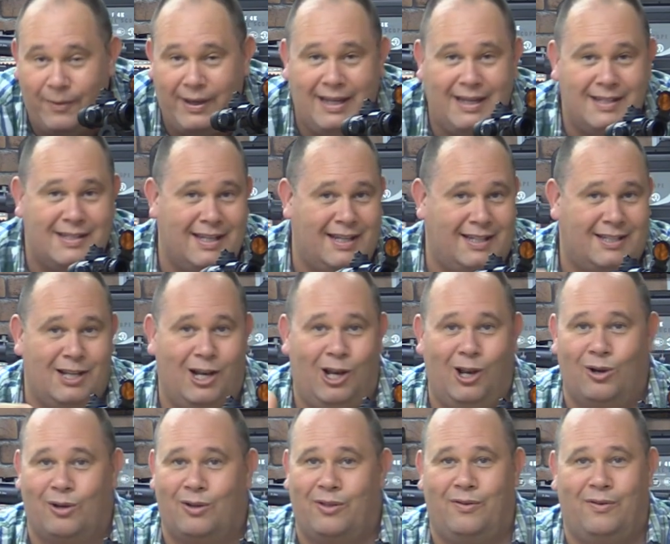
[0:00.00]
easy to
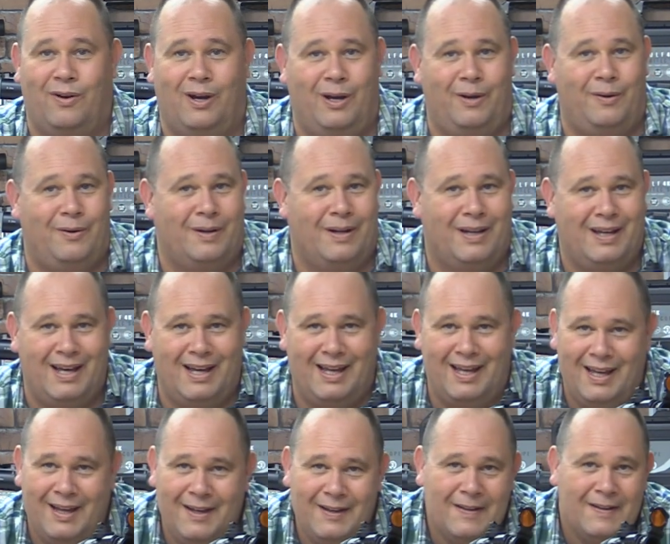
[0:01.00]
look through.
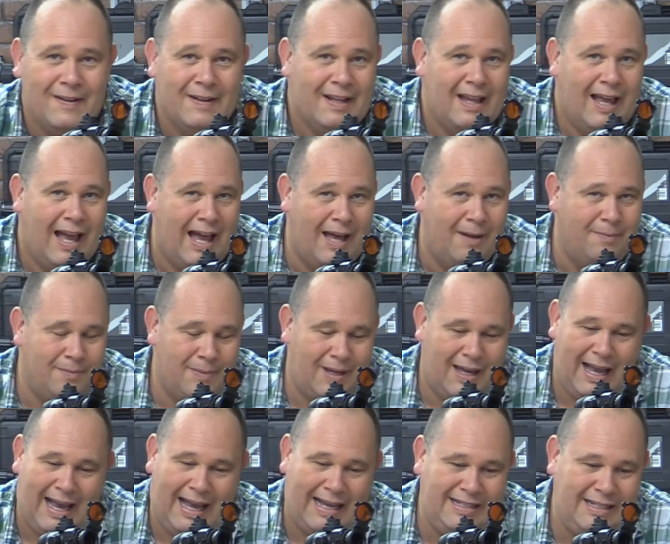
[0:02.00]

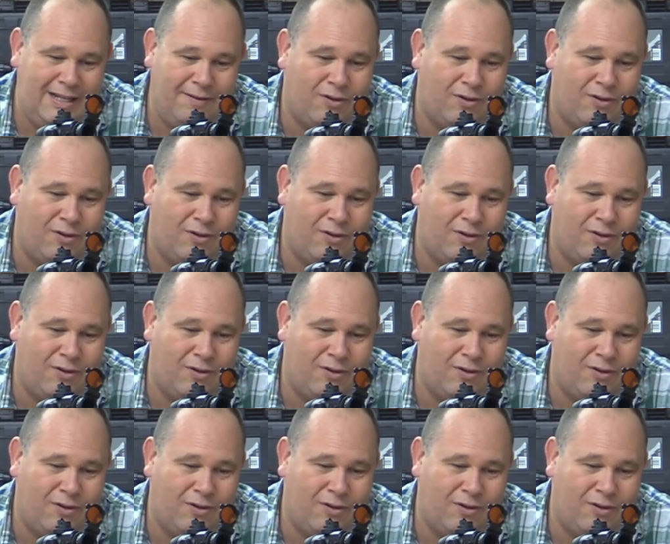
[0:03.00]
and